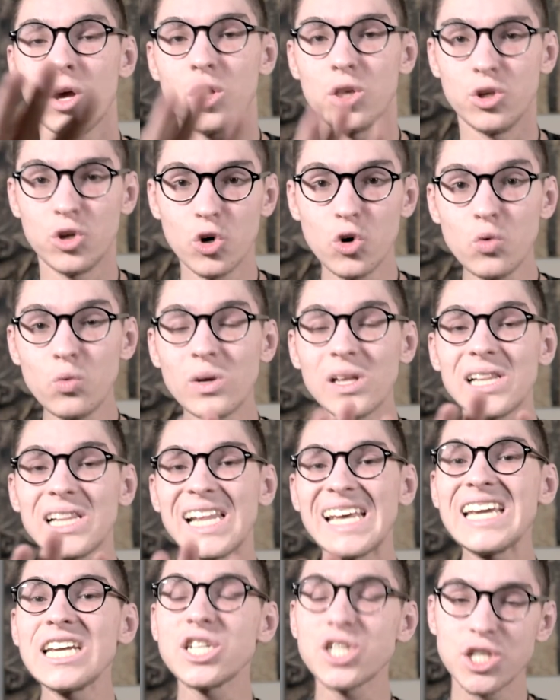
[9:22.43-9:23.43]
Your
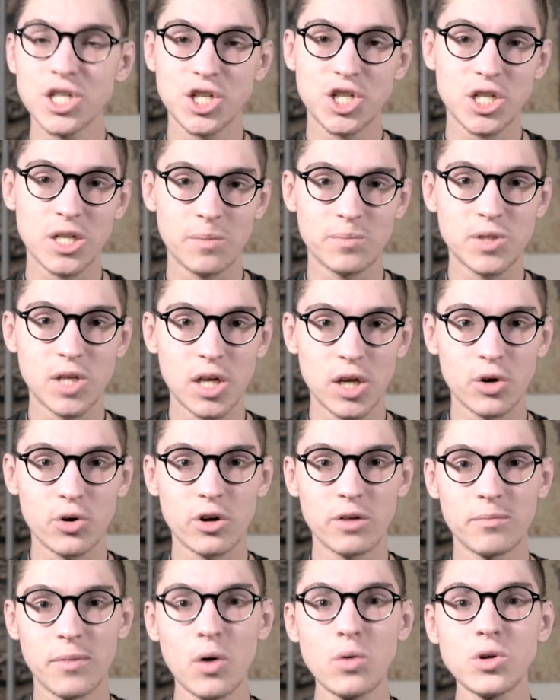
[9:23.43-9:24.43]
relationship to your
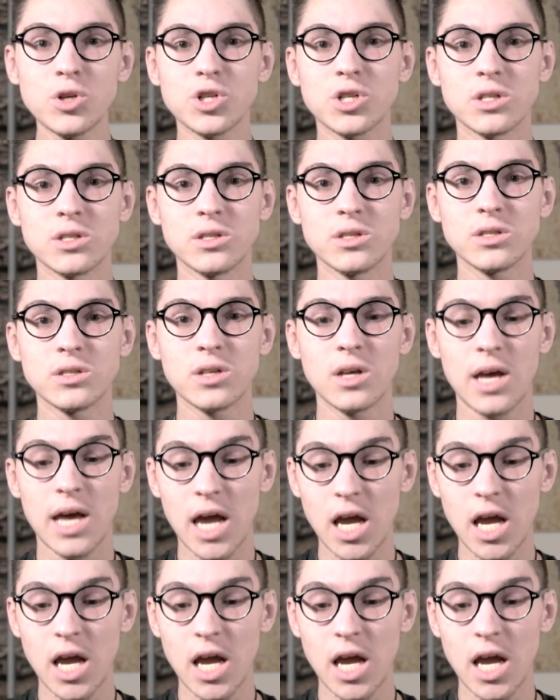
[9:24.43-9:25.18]
emotions